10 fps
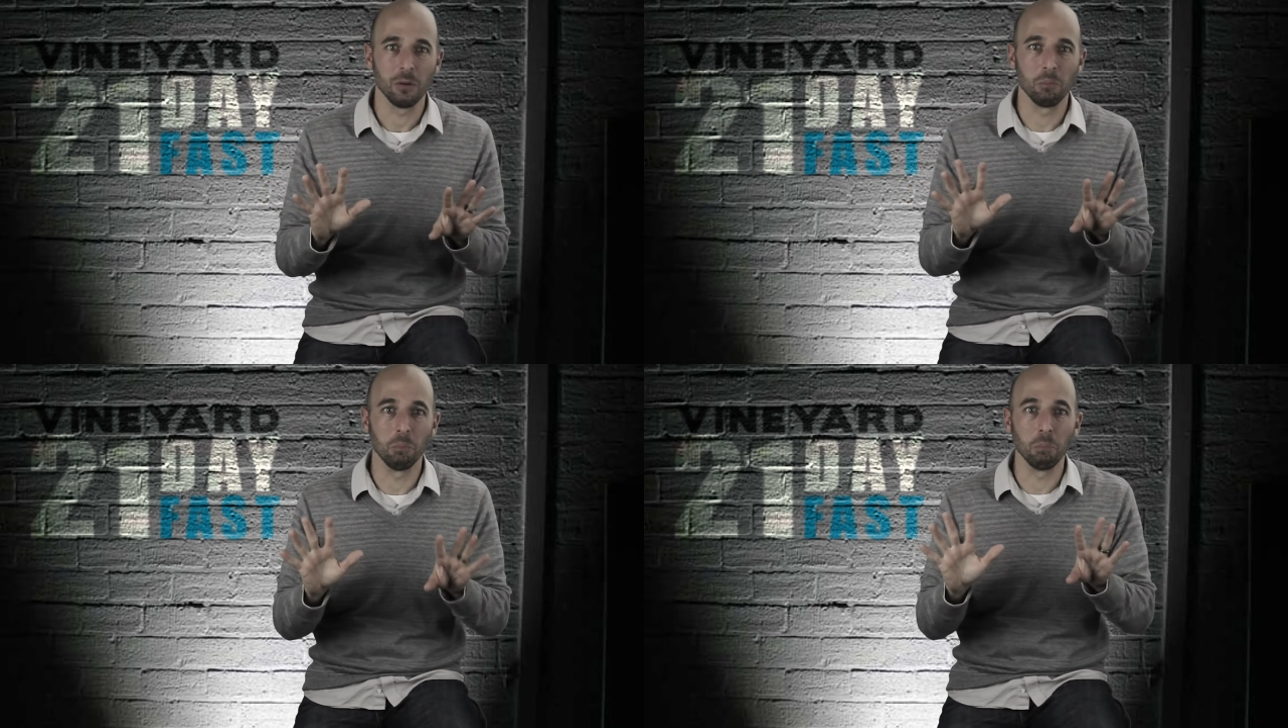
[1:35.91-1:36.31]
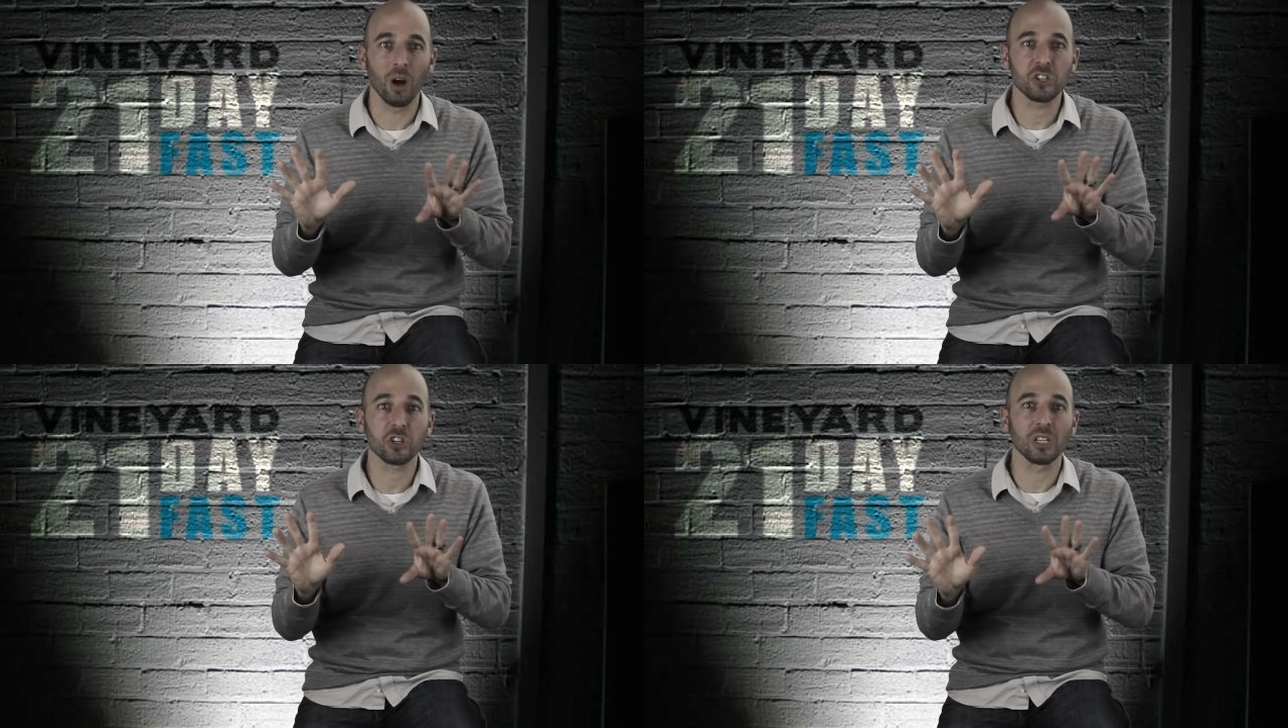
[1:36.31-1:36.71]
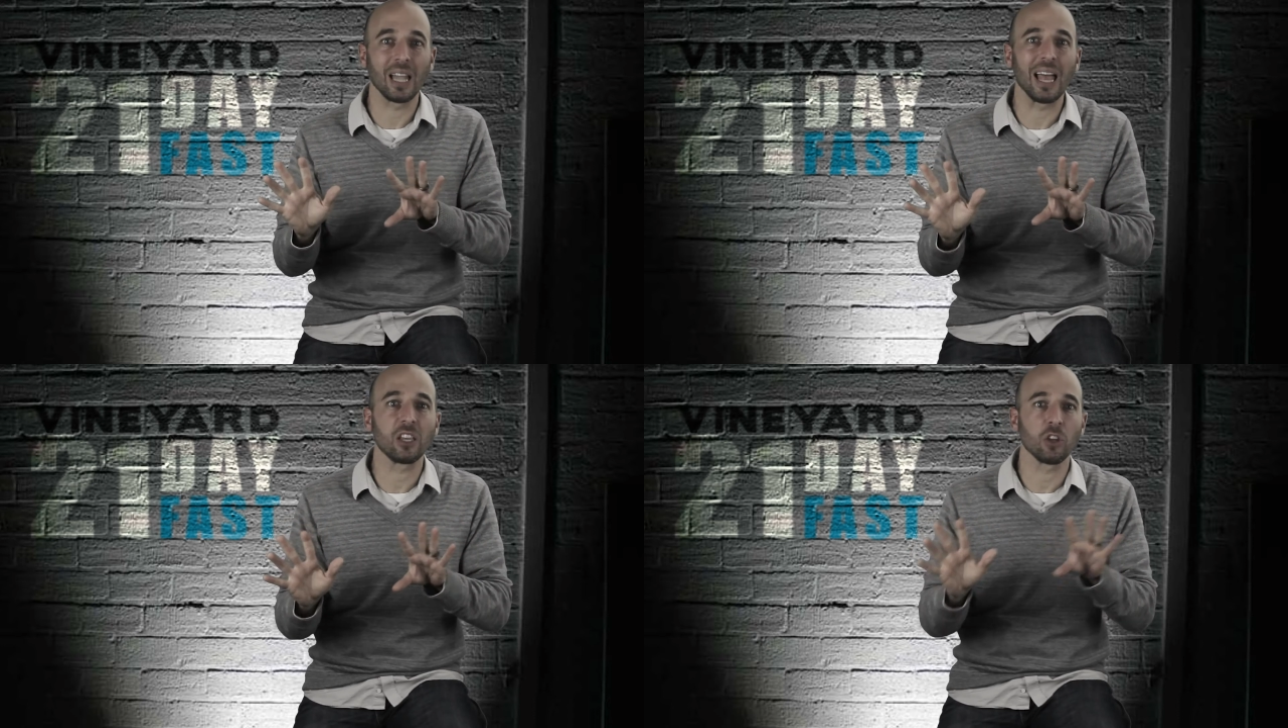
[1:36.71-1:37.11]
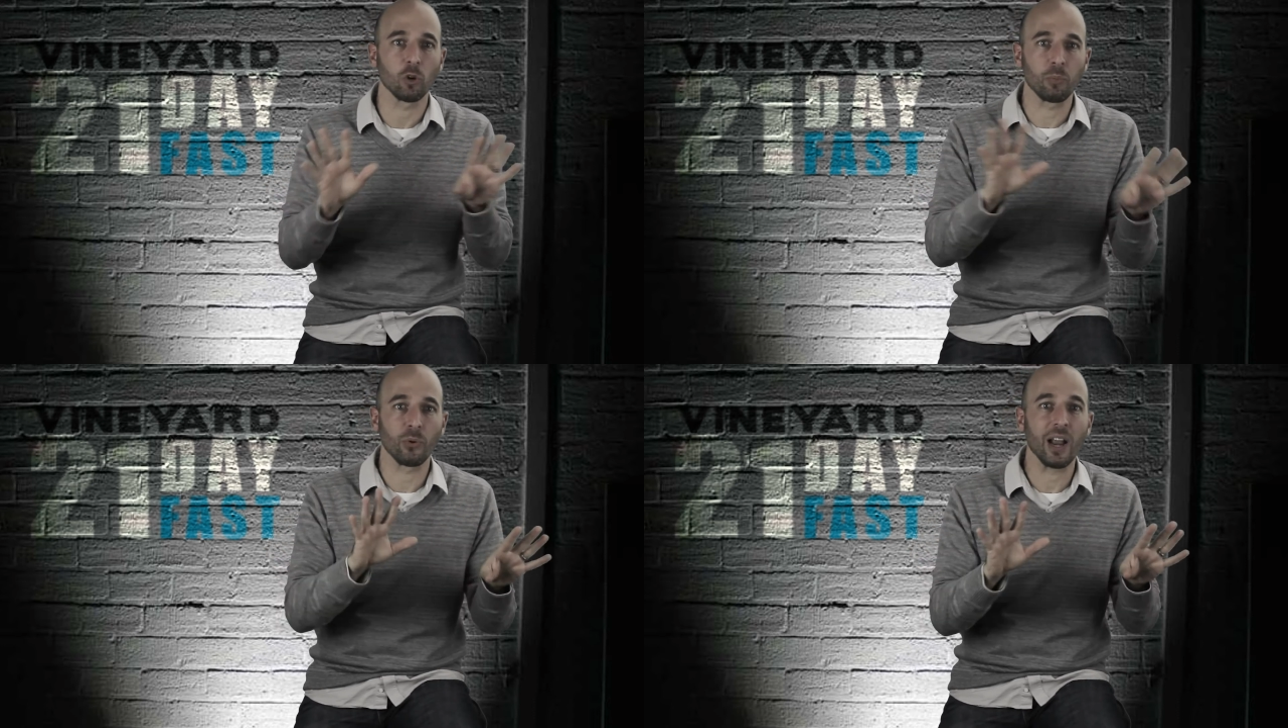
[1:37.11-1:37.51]
much like
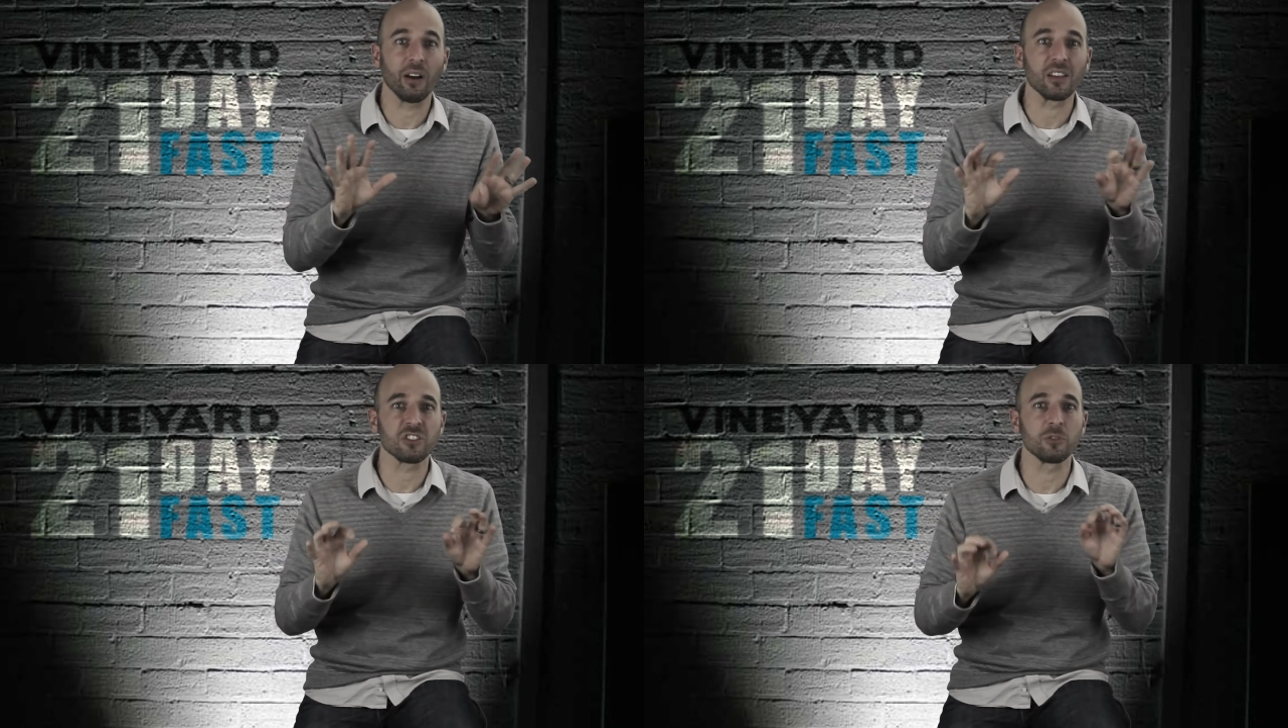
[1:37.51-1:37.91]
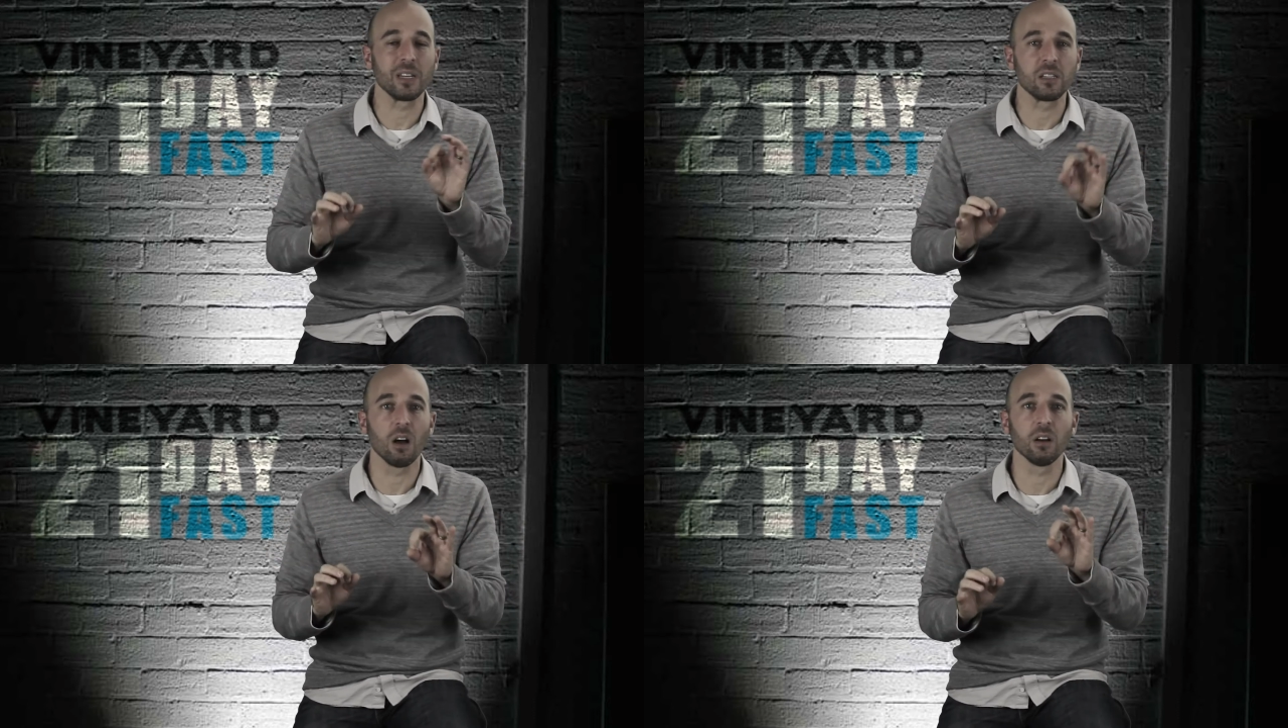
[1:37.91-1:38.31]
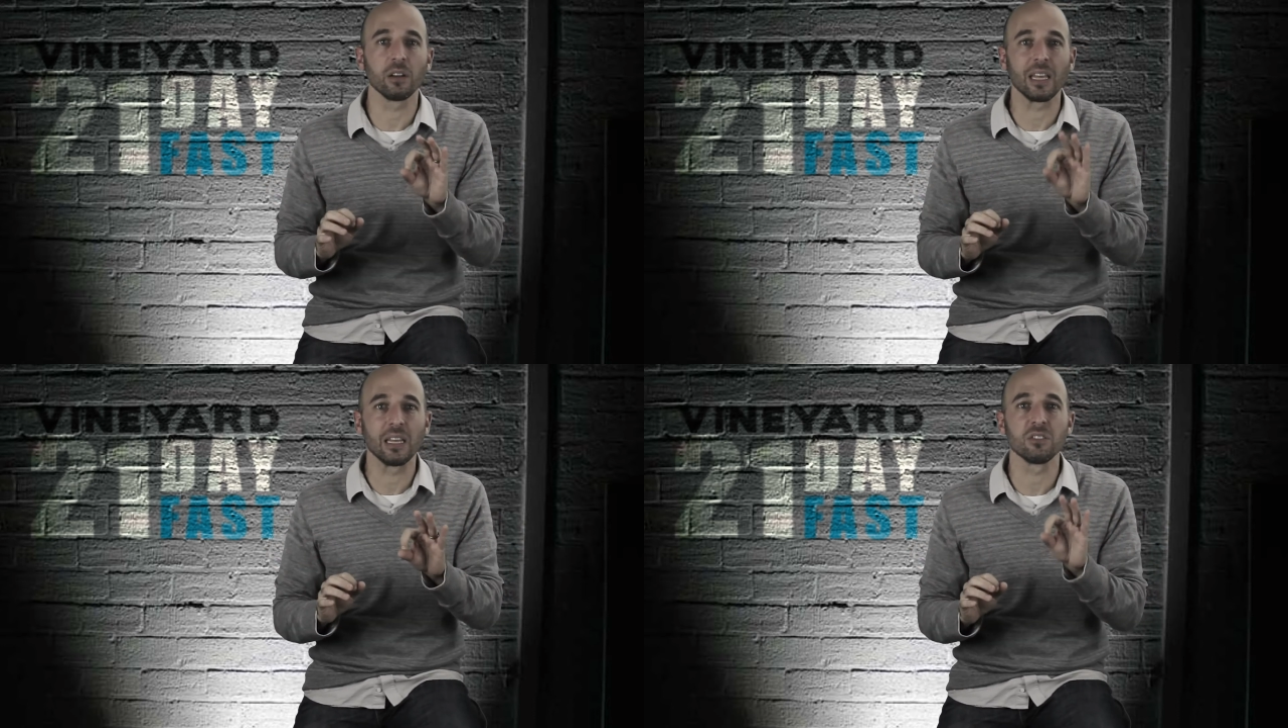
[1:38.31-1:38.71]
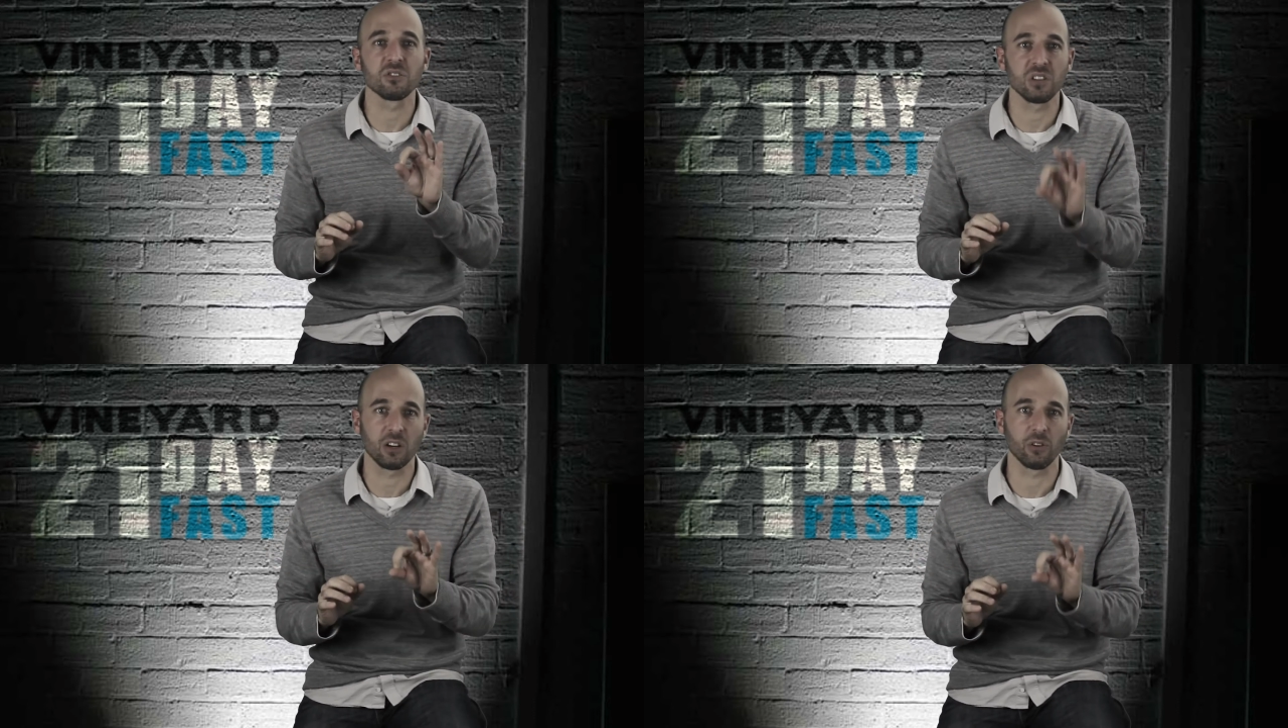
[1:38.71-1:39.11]
your prayer is to be done in
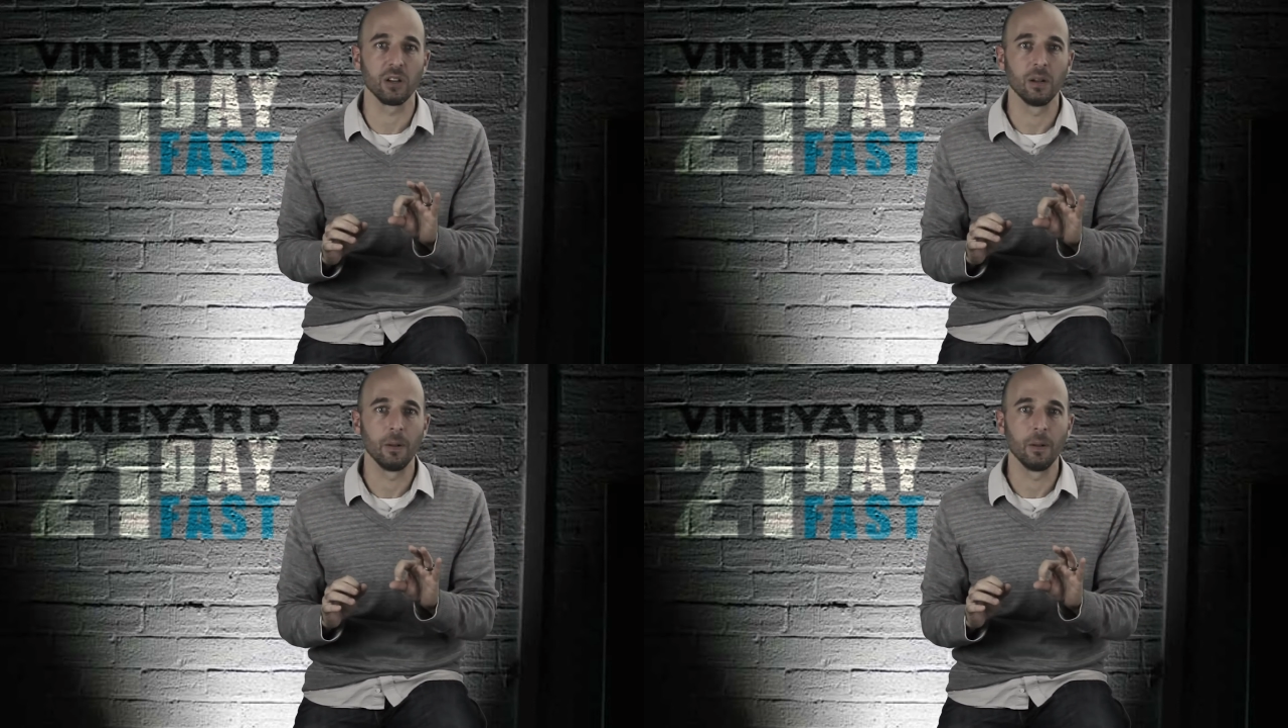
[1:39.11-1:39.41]
secret.